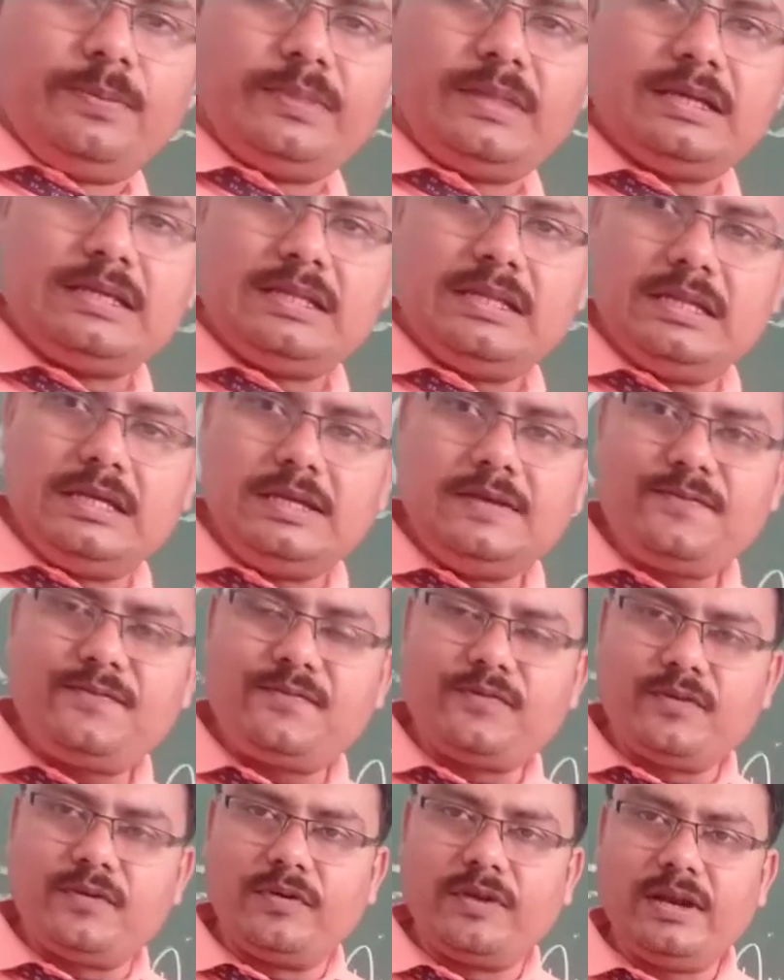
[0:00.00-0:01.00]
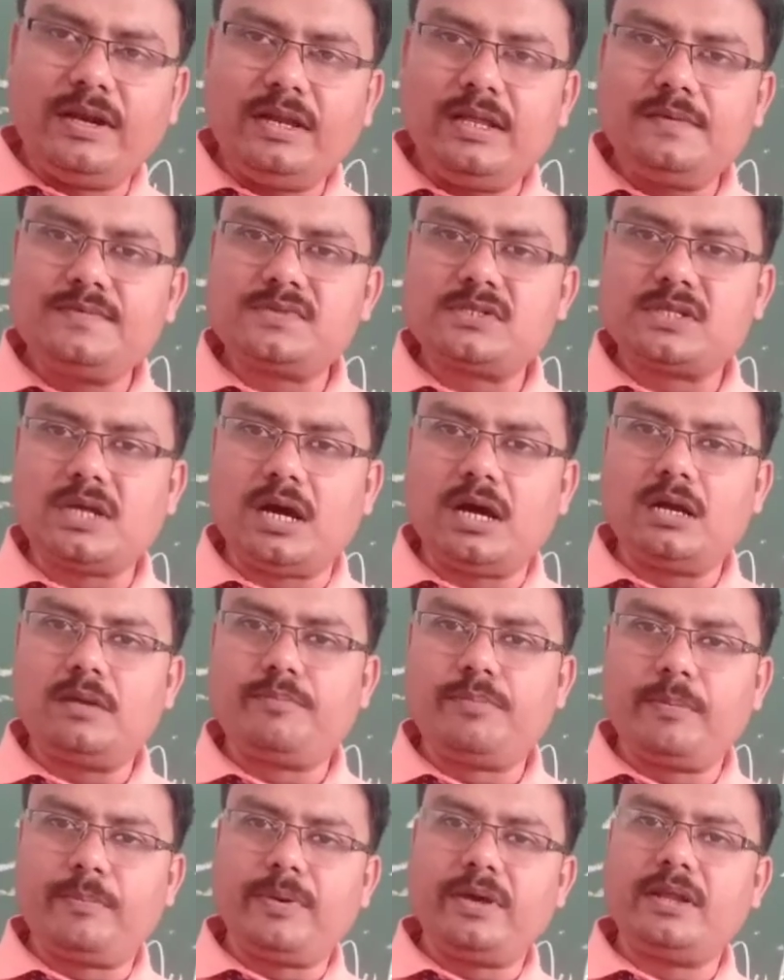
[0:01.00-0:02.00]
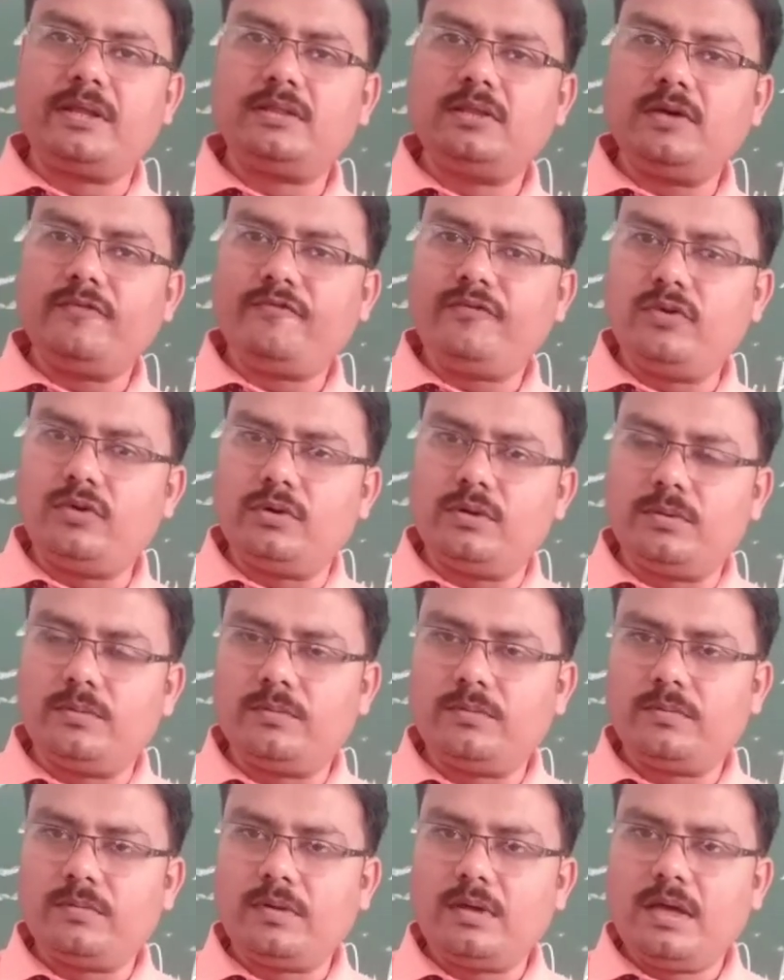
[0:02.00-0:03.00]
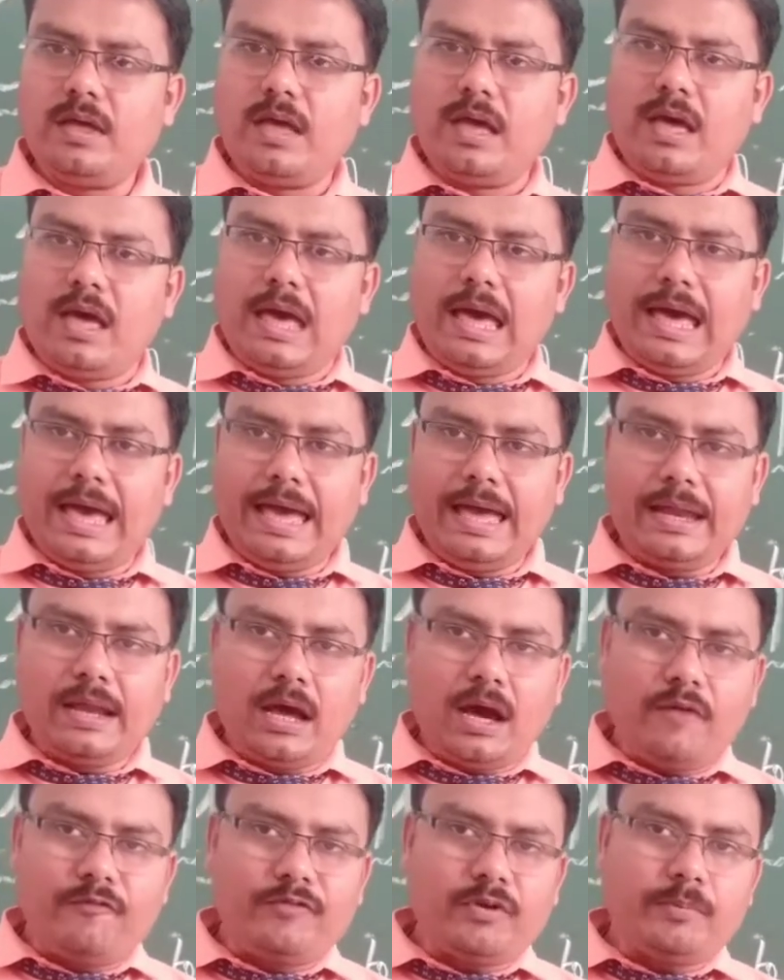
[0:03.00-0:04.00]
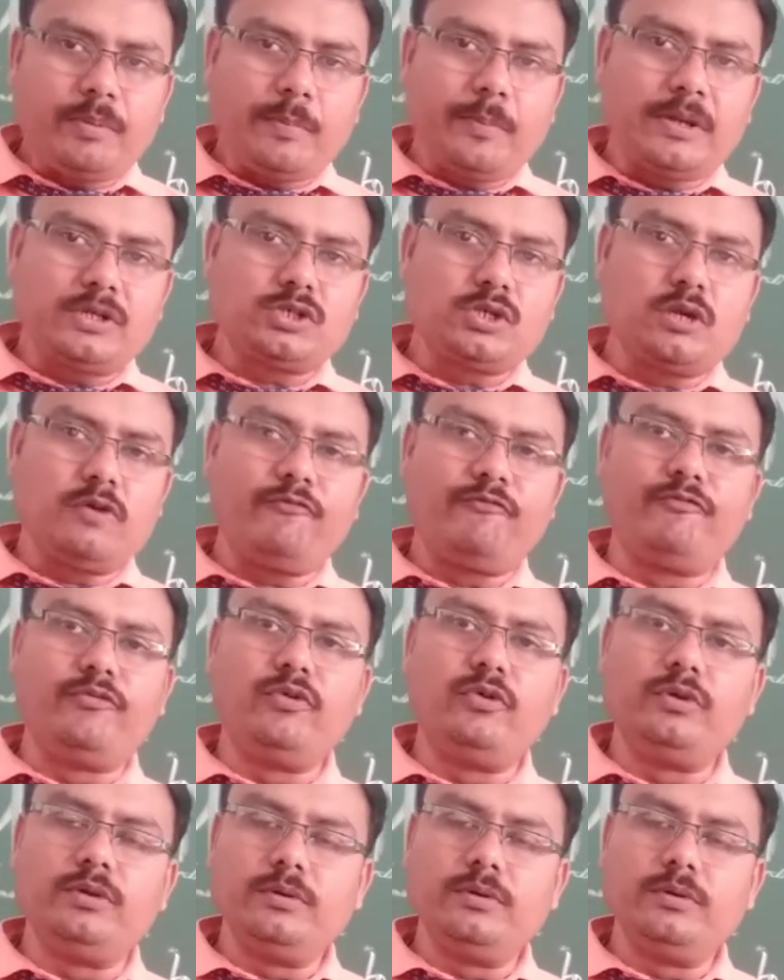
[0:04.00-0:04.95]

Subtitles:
The green leaves start preparing their food. And after preparation of food,